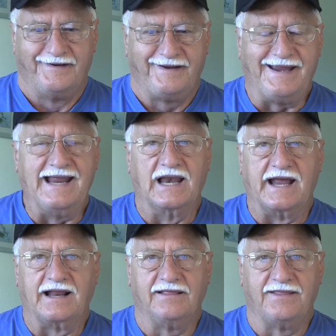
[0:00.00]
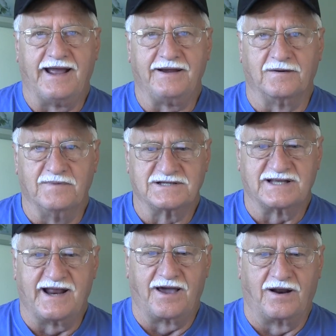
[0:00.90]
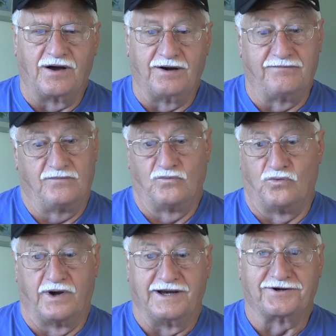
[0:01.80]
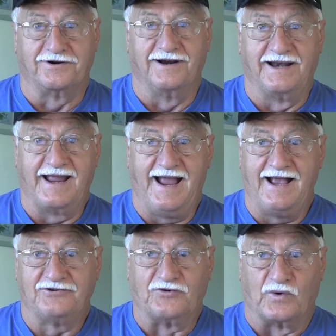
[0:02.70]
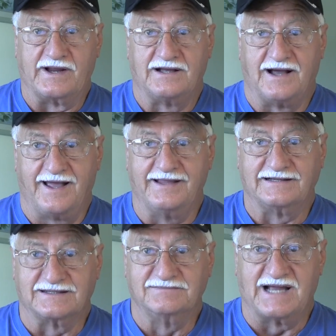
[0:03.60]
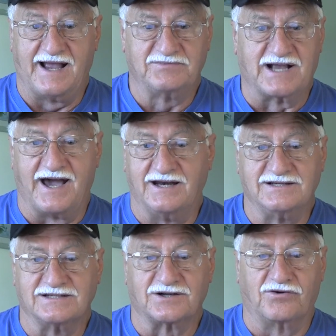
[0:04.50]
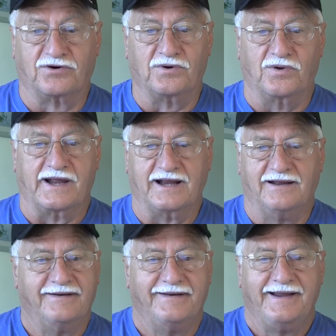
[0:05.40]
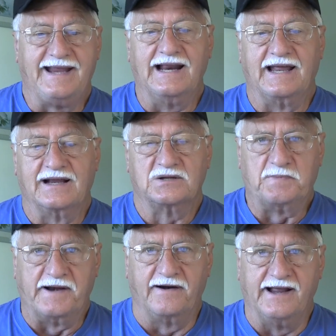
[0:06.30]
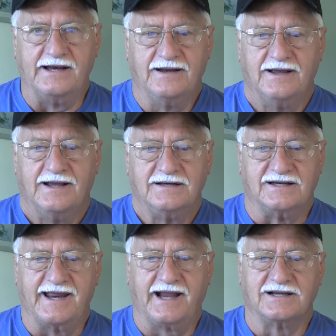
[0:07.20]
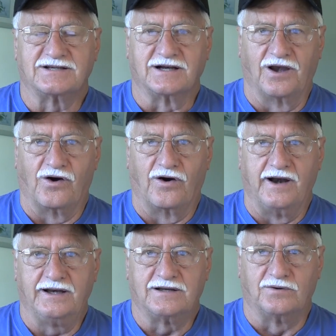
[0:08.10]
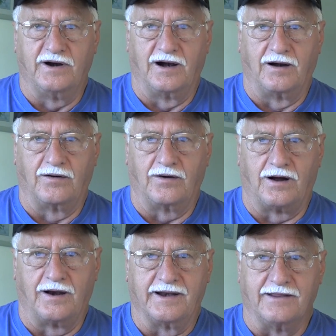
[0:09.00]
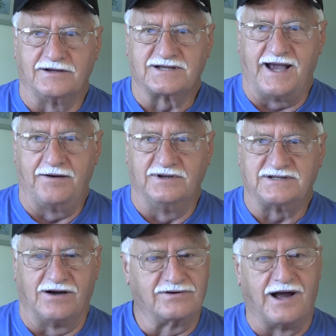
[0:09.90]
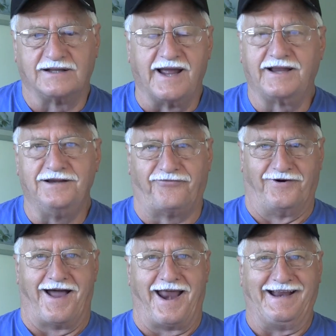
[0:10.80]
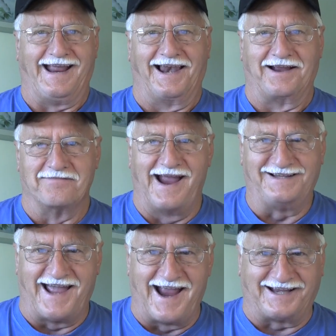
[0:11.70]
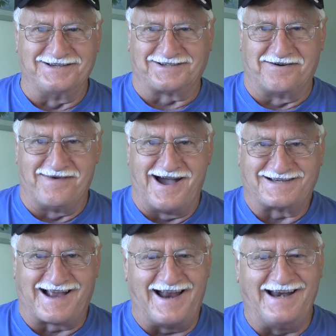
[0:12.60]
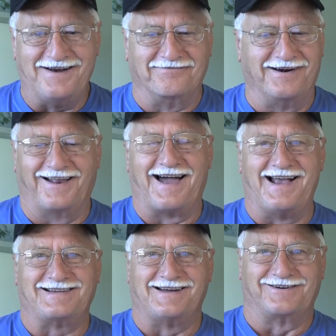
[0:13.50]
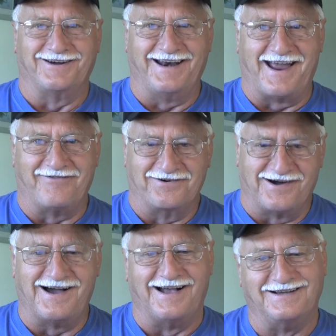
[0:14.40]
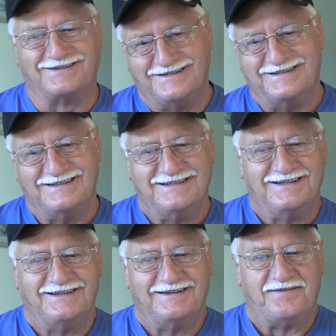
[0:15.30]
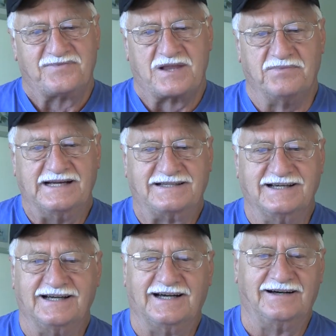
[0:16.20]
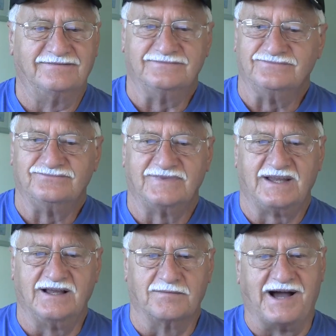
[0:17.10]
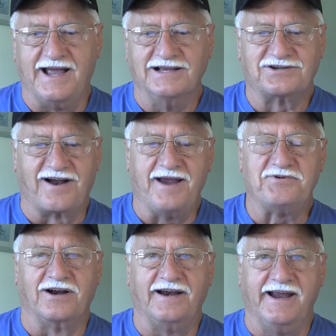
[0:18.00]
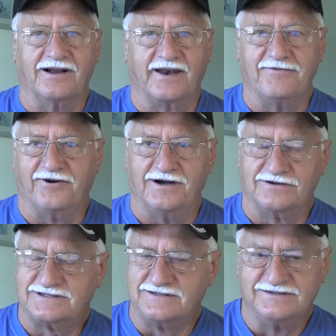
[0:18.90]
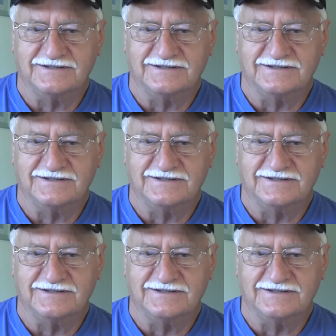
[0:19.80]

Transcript: healing that you're missing out on what eternity has for you. I think sometimes God is just overruling healing as period to take us to glory to where on the other side we say, Oh God, thank you for not healing me. Thank you so much. I didn't realize how good heaven was. But, um, you know, by his stripes you're healed. Them folks,